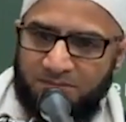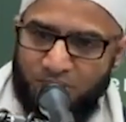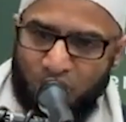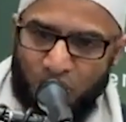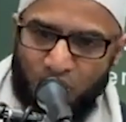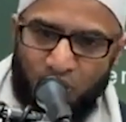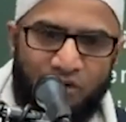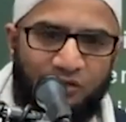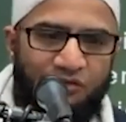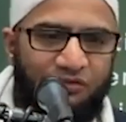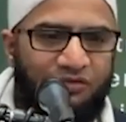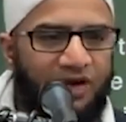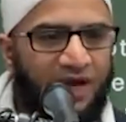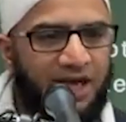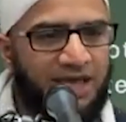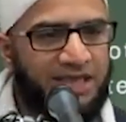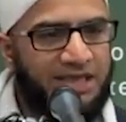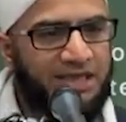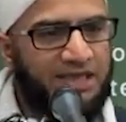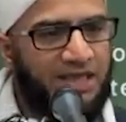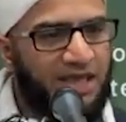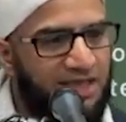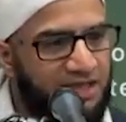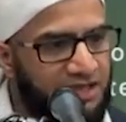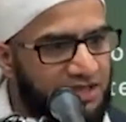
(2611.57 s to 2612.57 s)

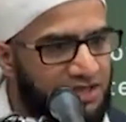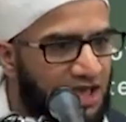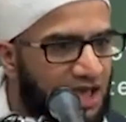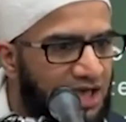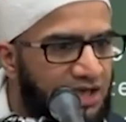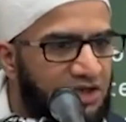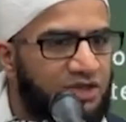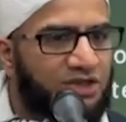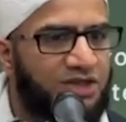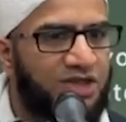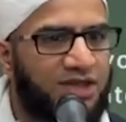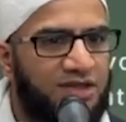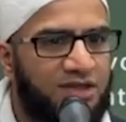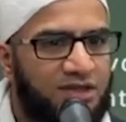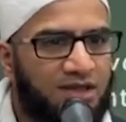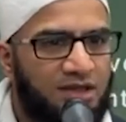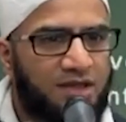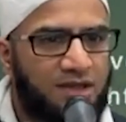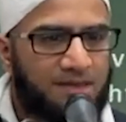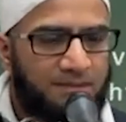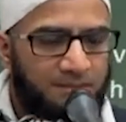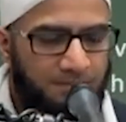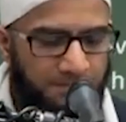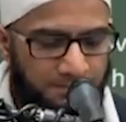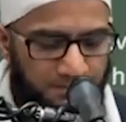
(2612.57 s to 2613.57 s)
Purifying the intention,
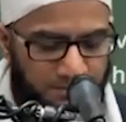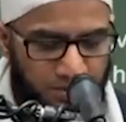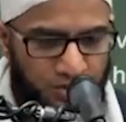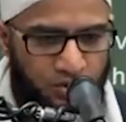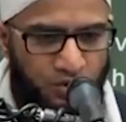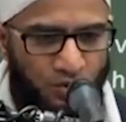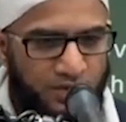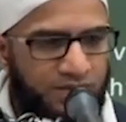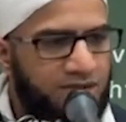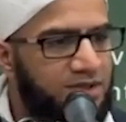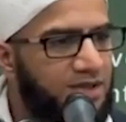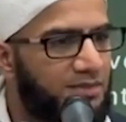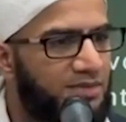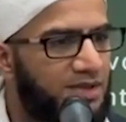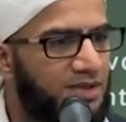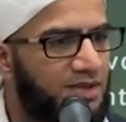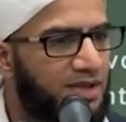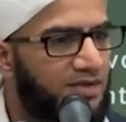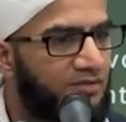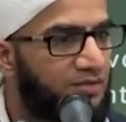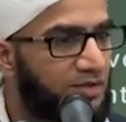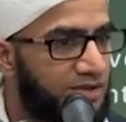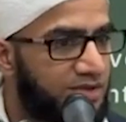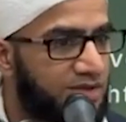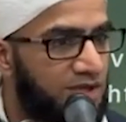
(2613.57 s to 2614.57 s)
doing
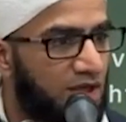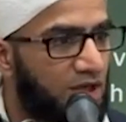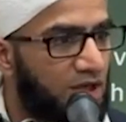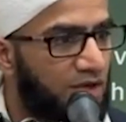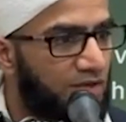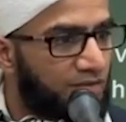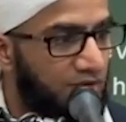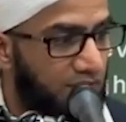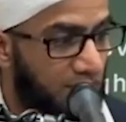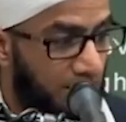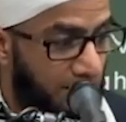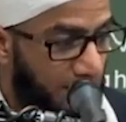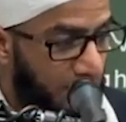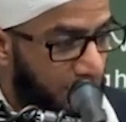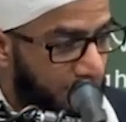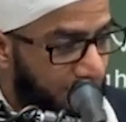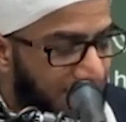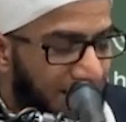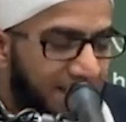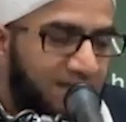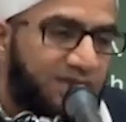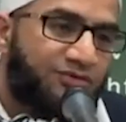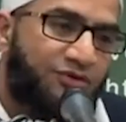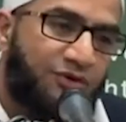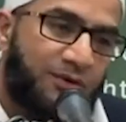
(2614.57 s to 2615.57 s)
something for the sake of Allah. Now
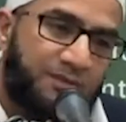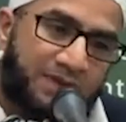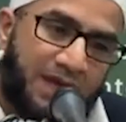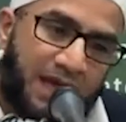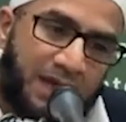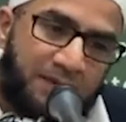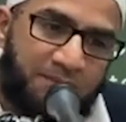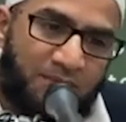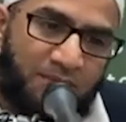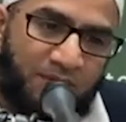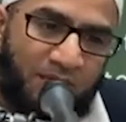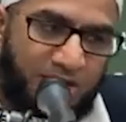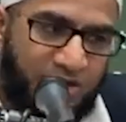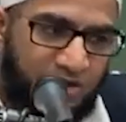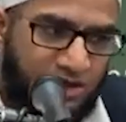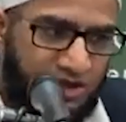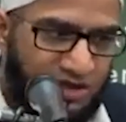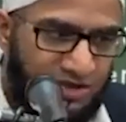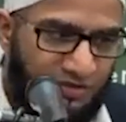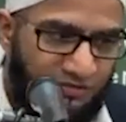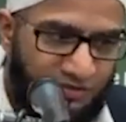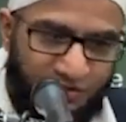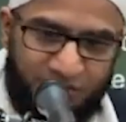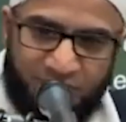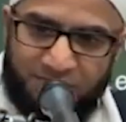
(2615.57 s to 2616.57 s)
that's from that
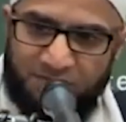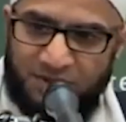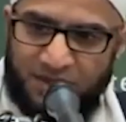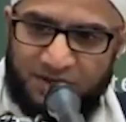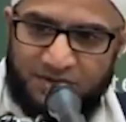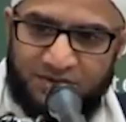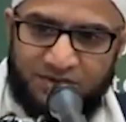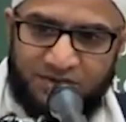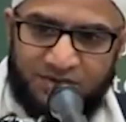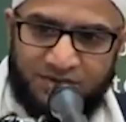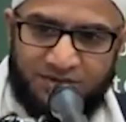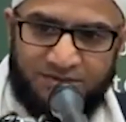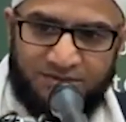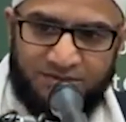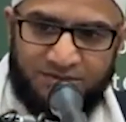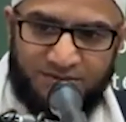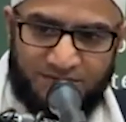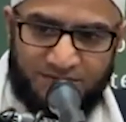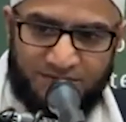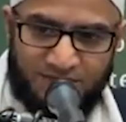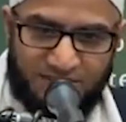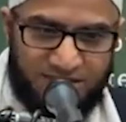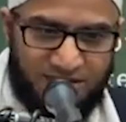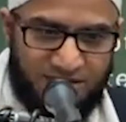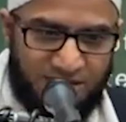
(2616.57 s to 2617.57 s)
branch, the fifth branch,
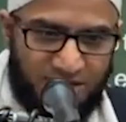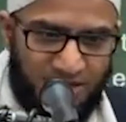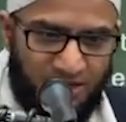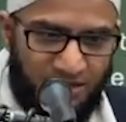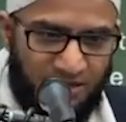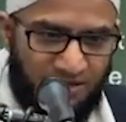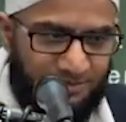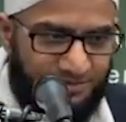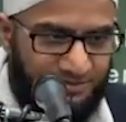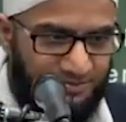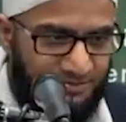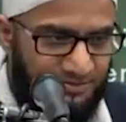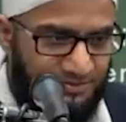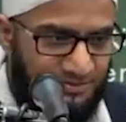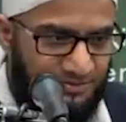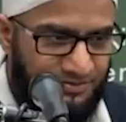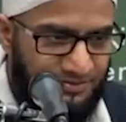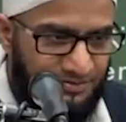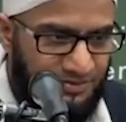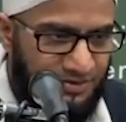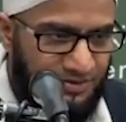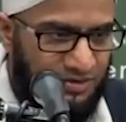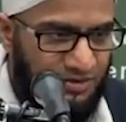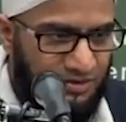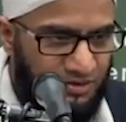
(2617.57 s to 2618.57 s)
tazkiyah. Do
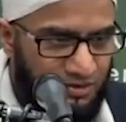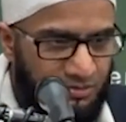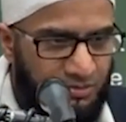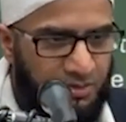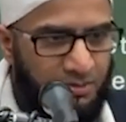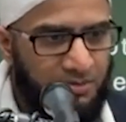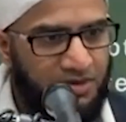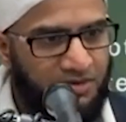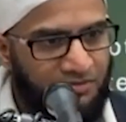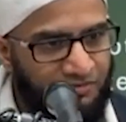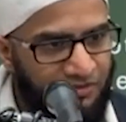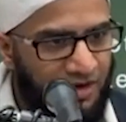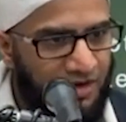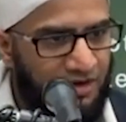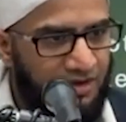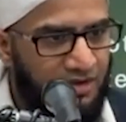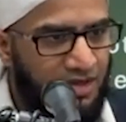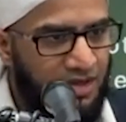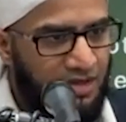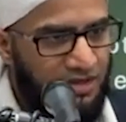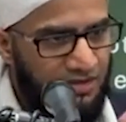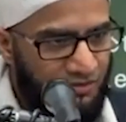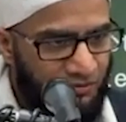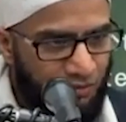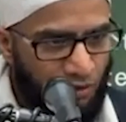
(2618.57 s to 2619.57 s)
you
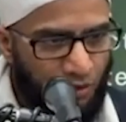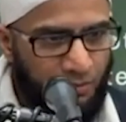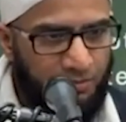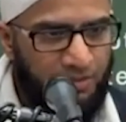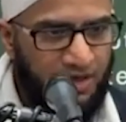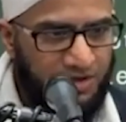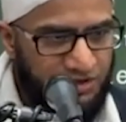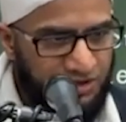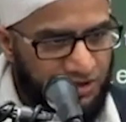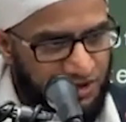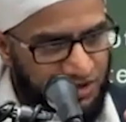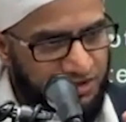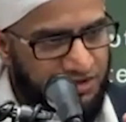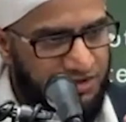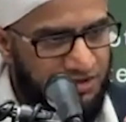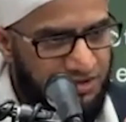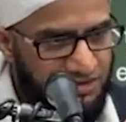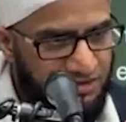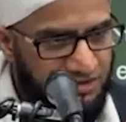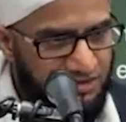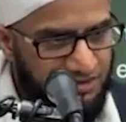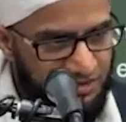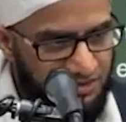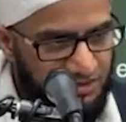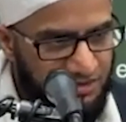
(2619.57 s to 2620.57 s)
remember the four
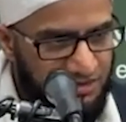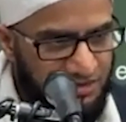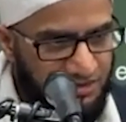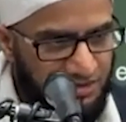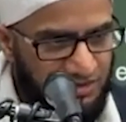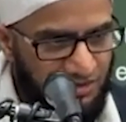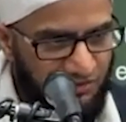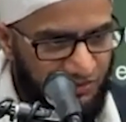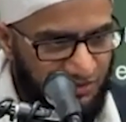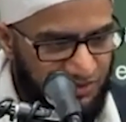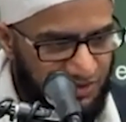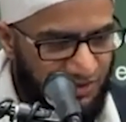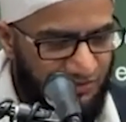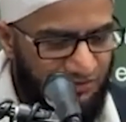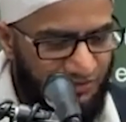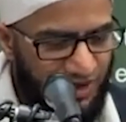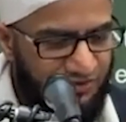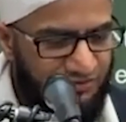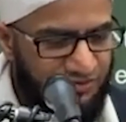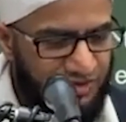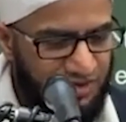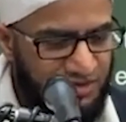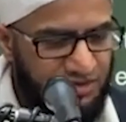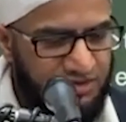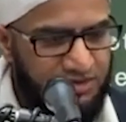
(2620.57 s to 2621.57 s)
branches? If you say
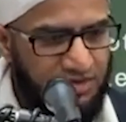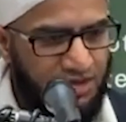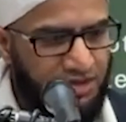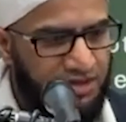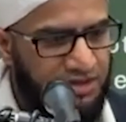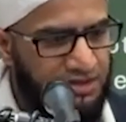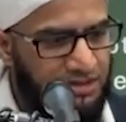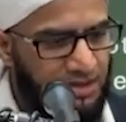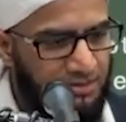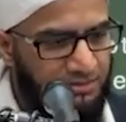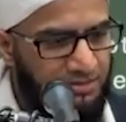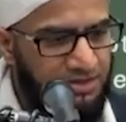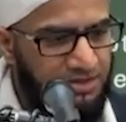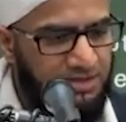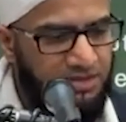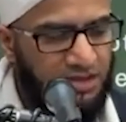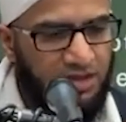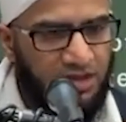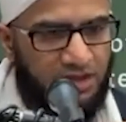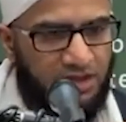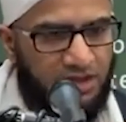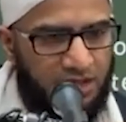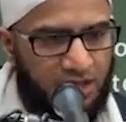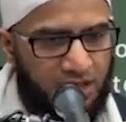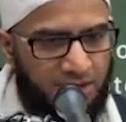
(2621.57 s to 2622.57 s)
five, then it's aqidah.
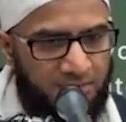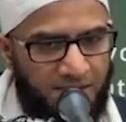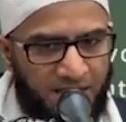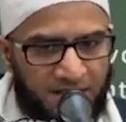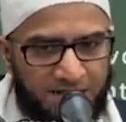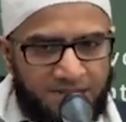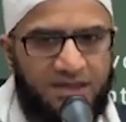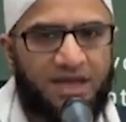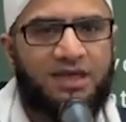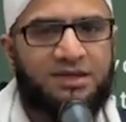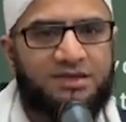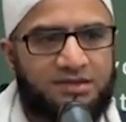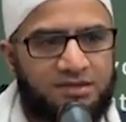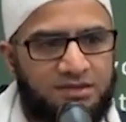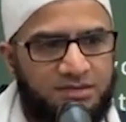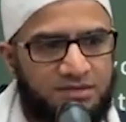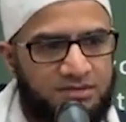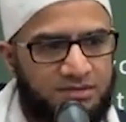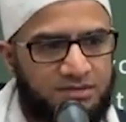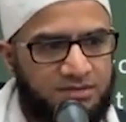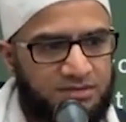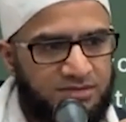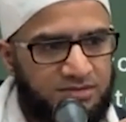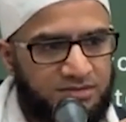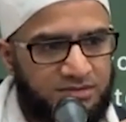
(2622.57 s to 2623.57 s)
But ibadat,
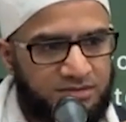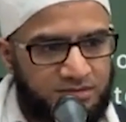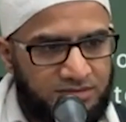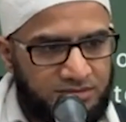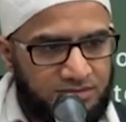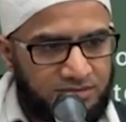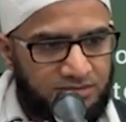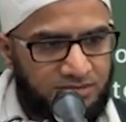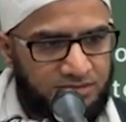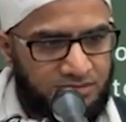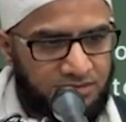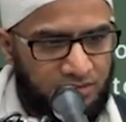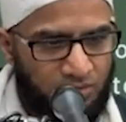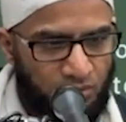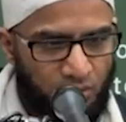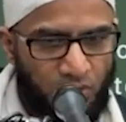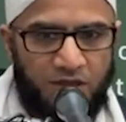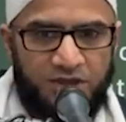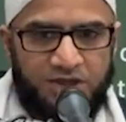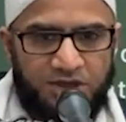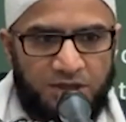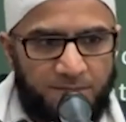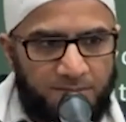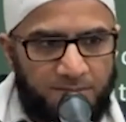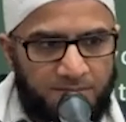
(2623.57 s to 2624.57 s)

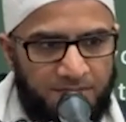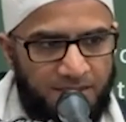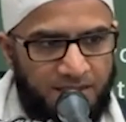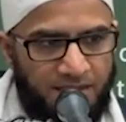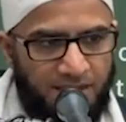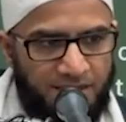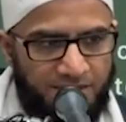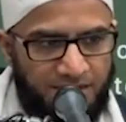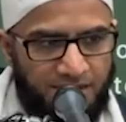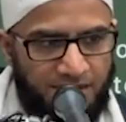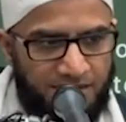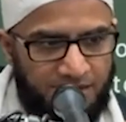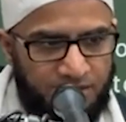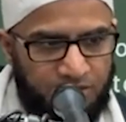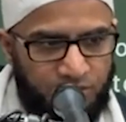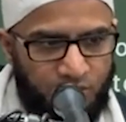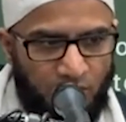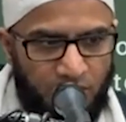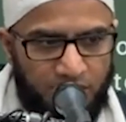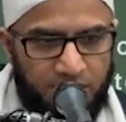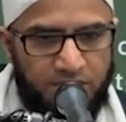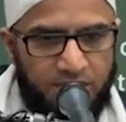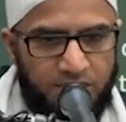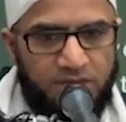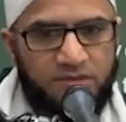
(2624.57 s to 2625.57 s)
worship, and then
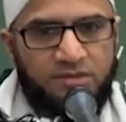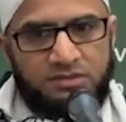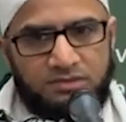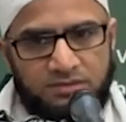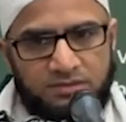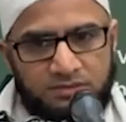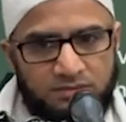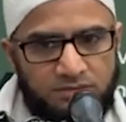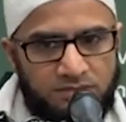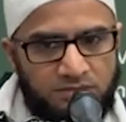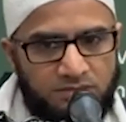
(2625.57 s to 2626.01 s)
this one,